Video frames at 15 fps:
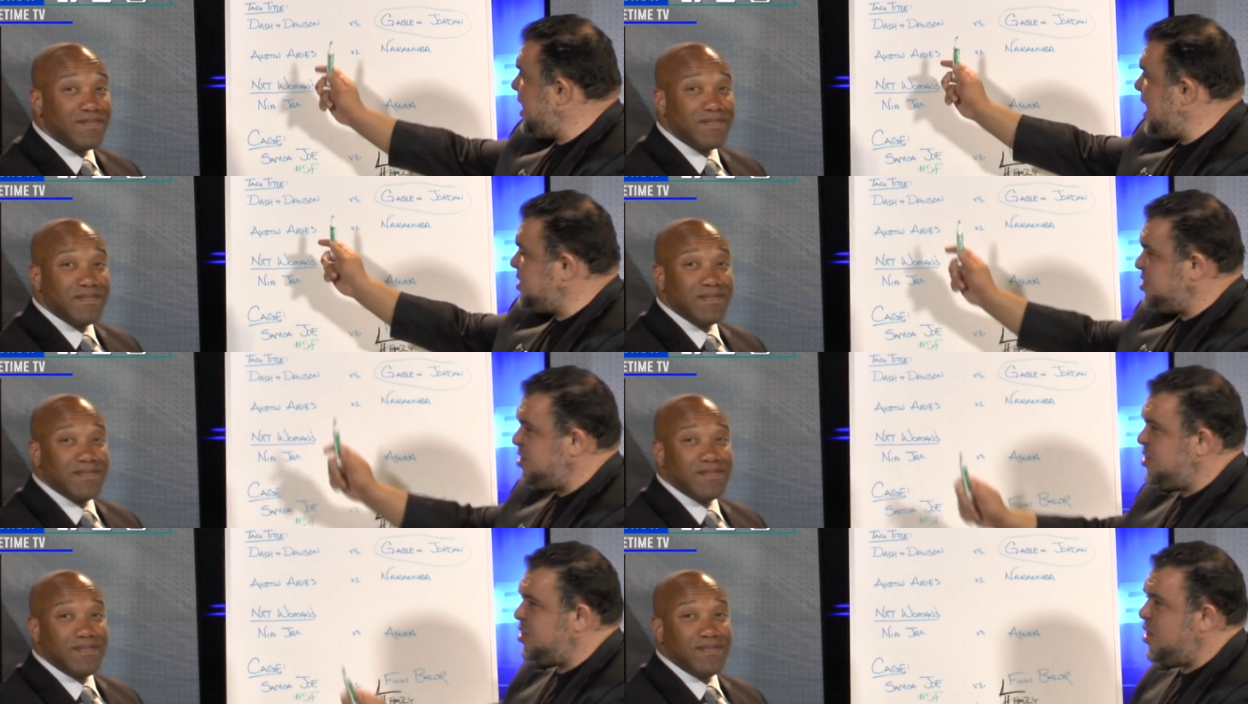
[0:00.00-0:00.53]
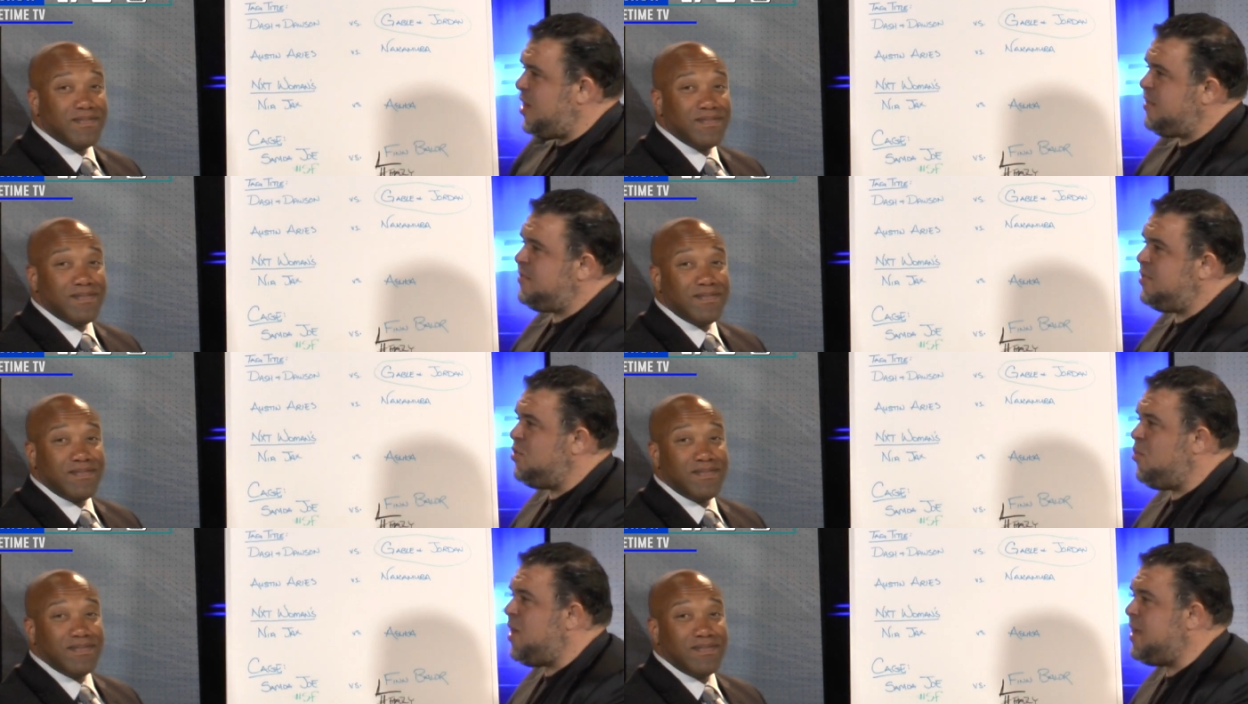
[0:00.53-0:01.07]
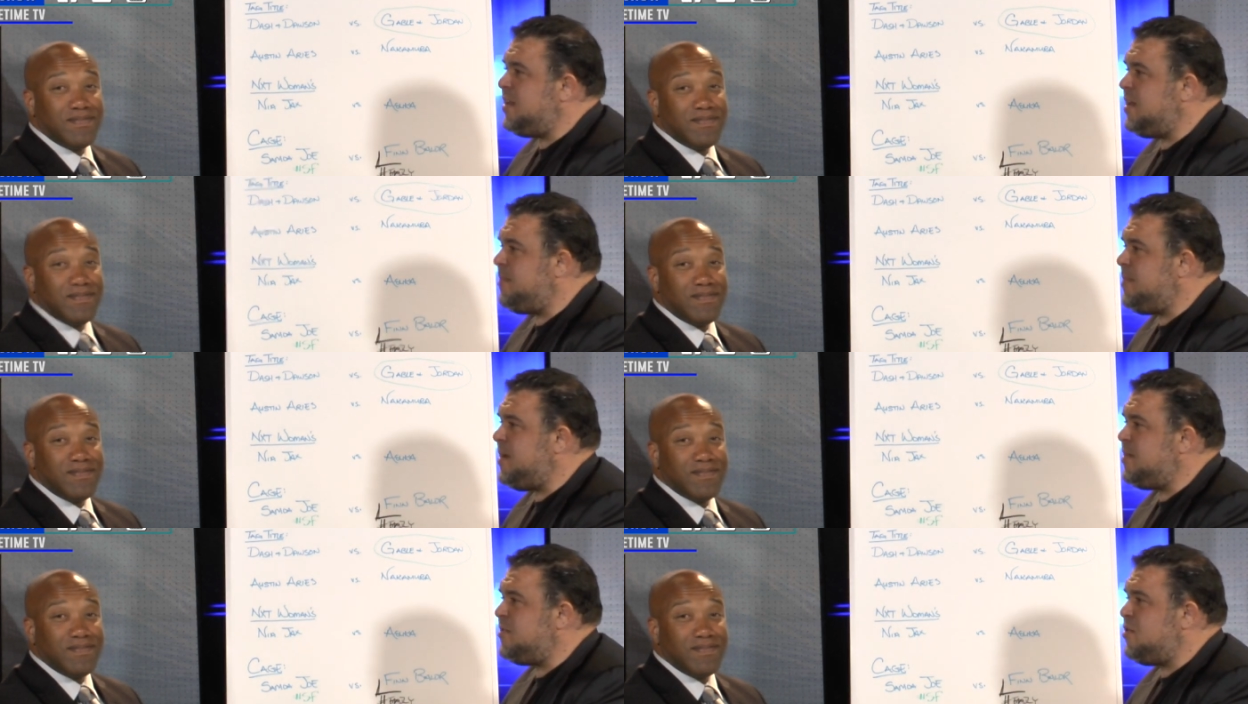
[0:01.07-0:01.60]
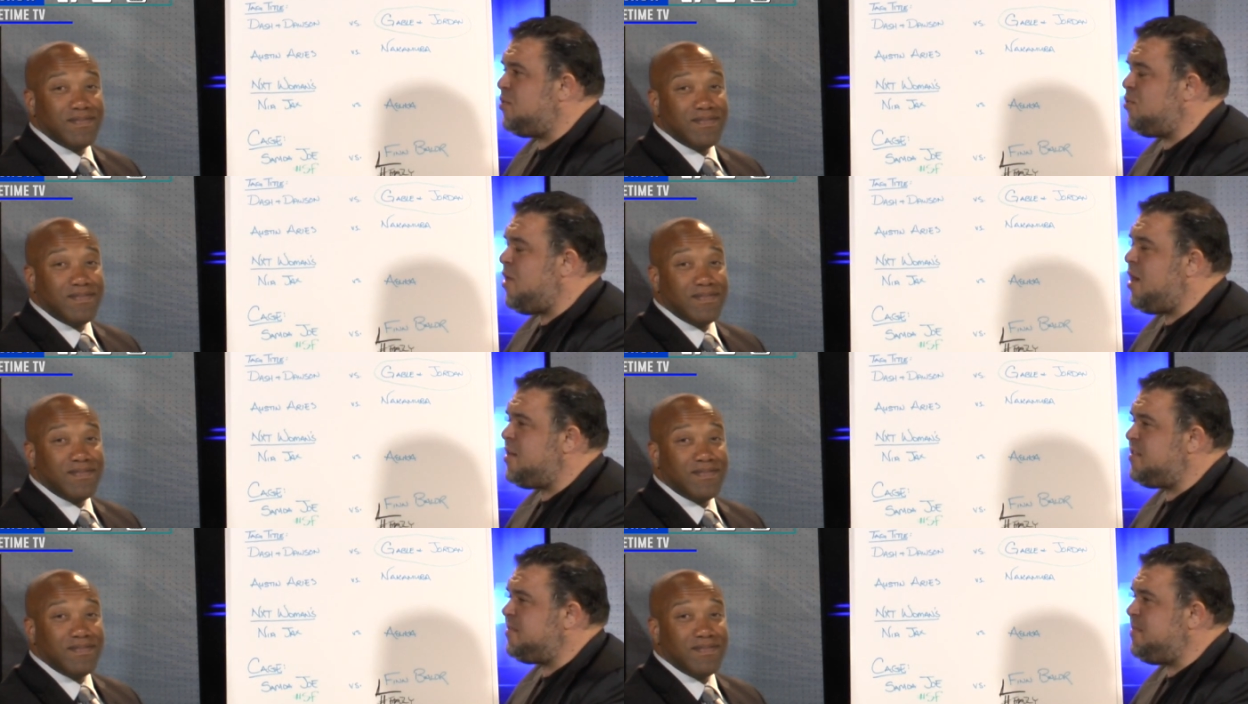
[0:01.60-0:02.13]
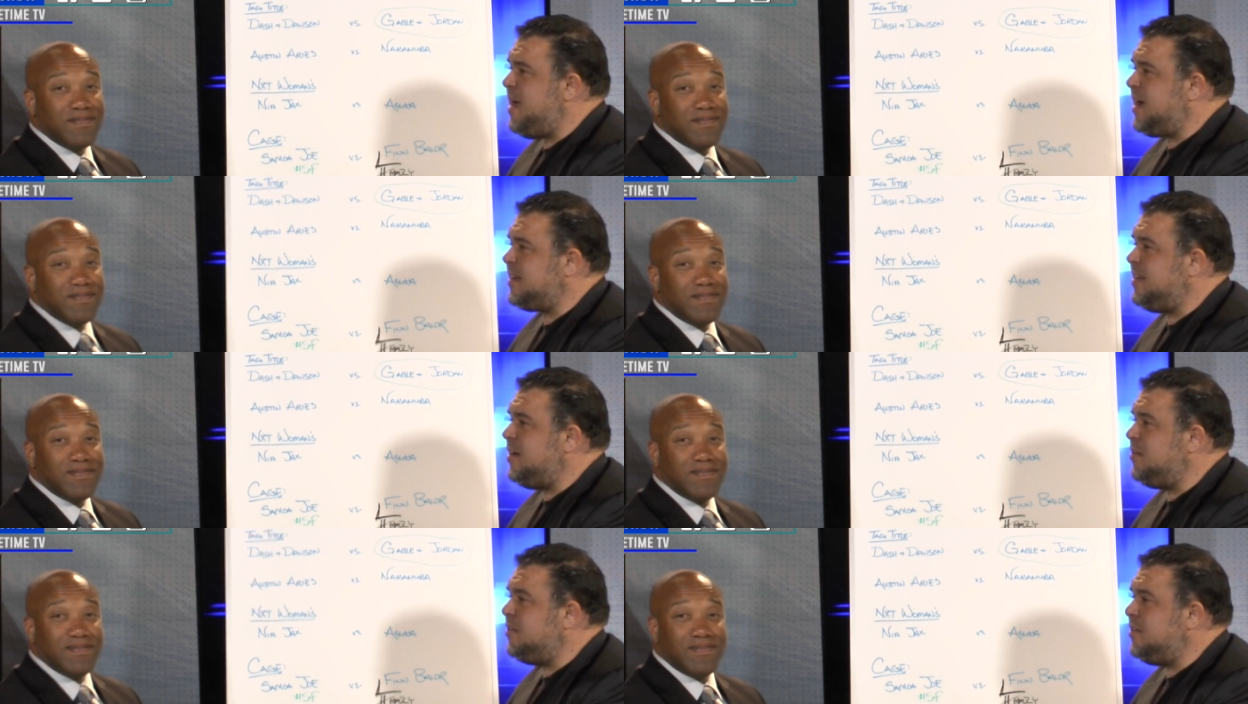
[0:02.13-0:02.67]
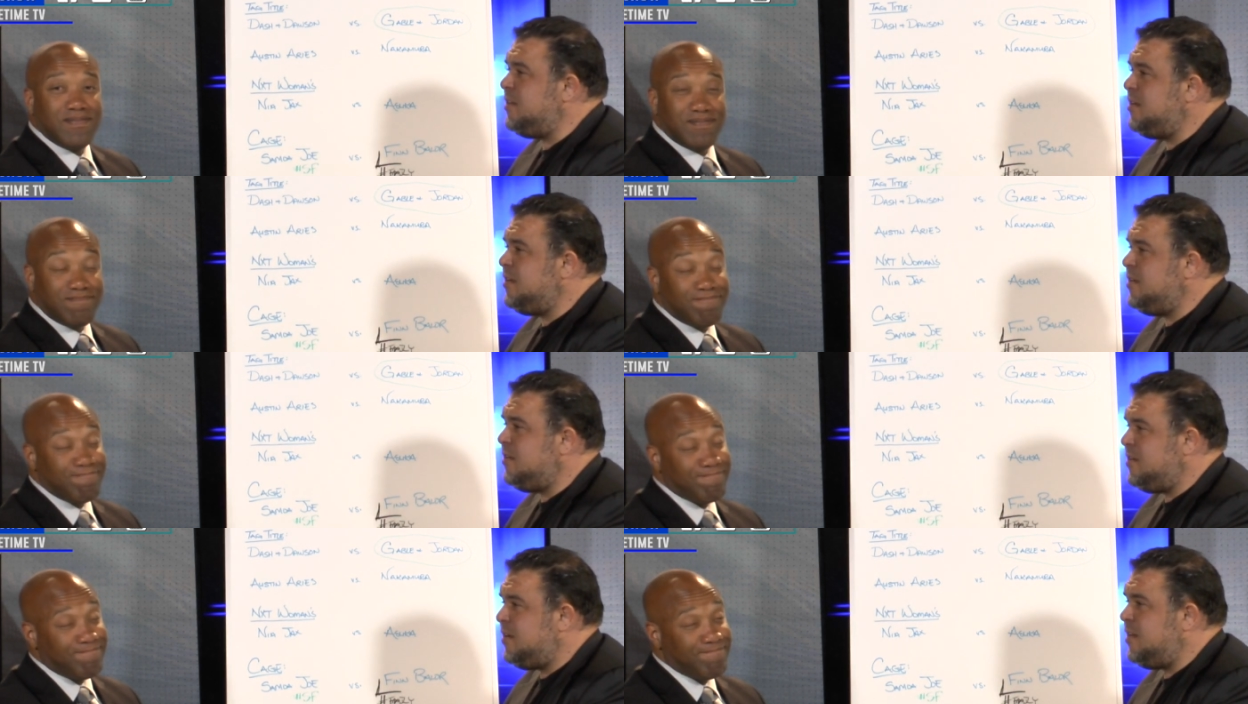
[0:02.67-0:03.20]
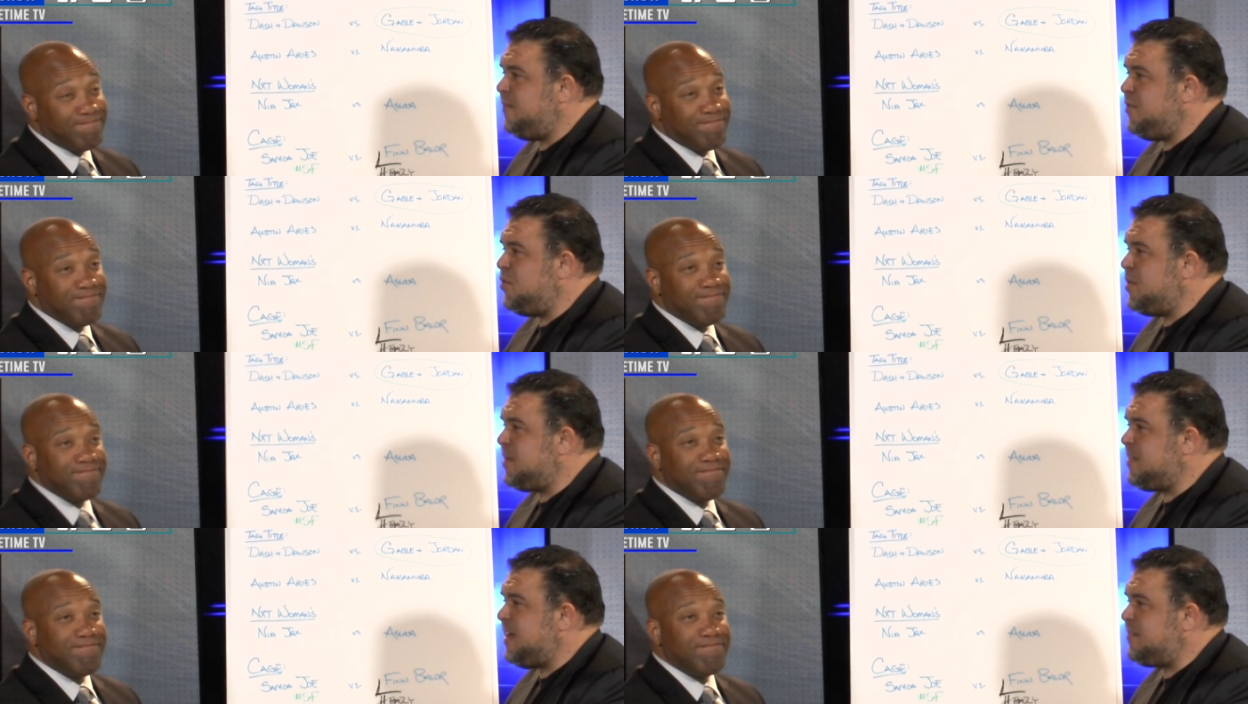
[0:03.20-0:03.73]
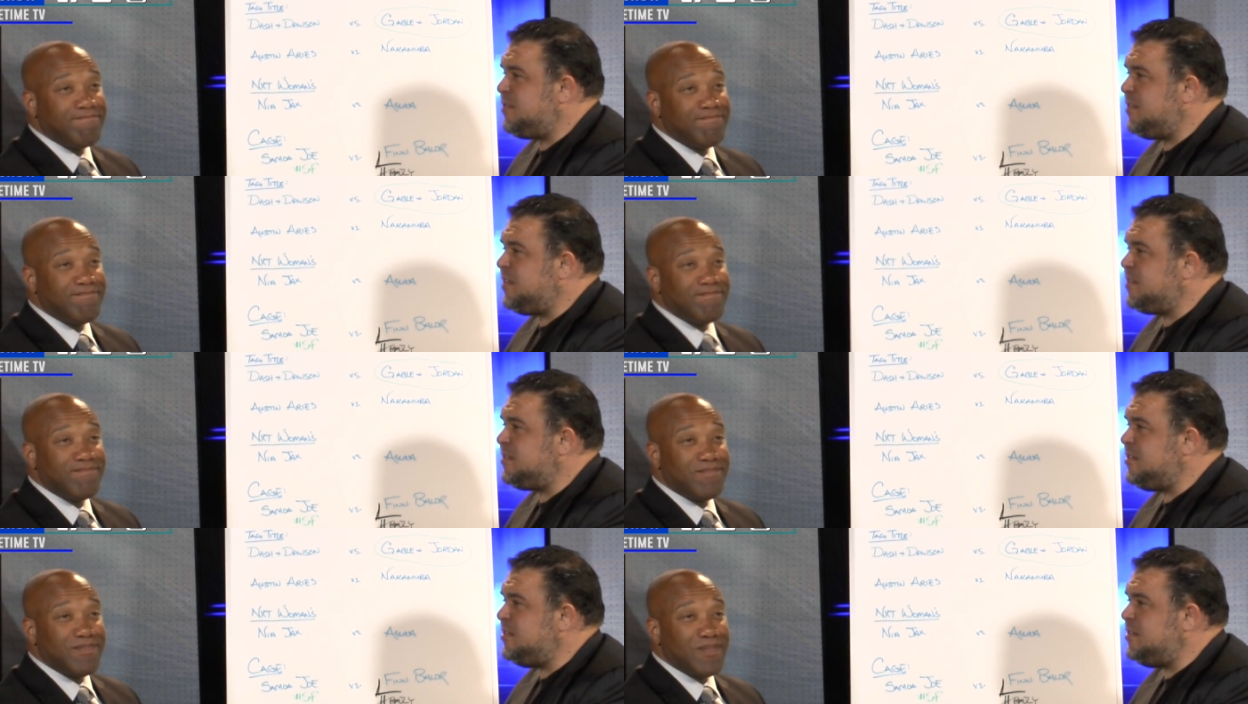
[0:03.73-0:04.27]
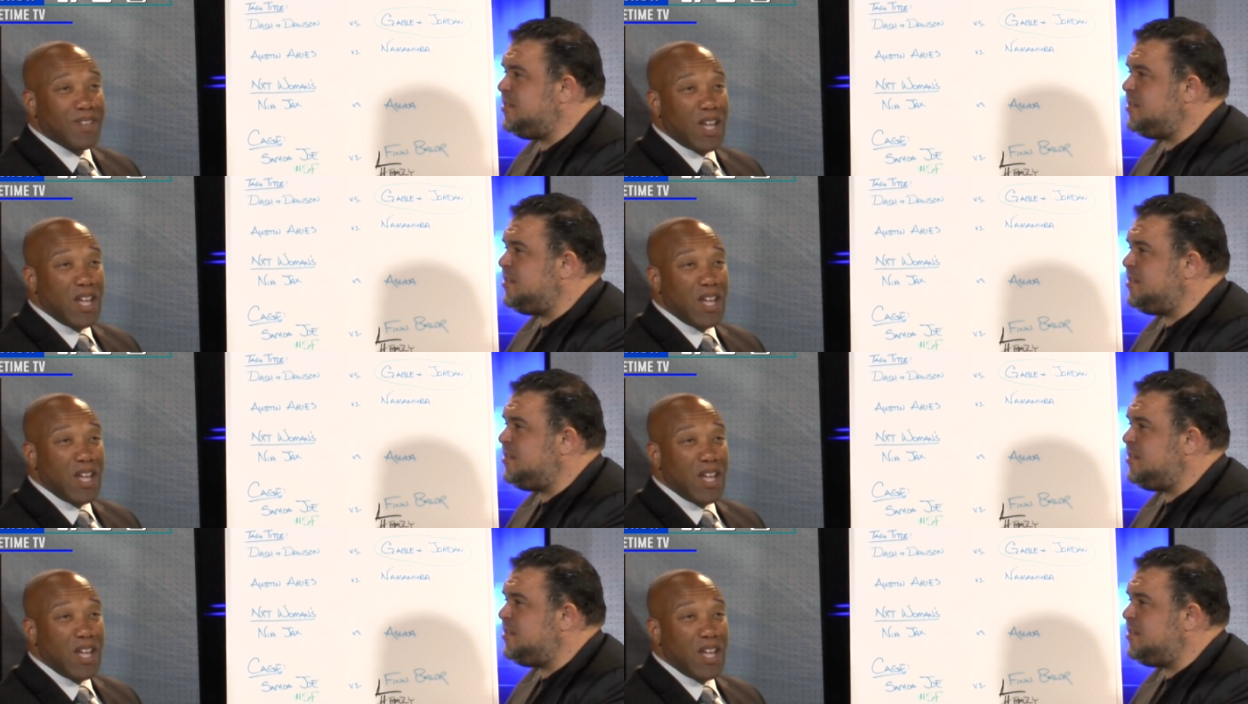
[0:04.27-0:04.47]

Speaker 1: Dash and Dawson wind up on Raw or SmackDown in a few weeks after this.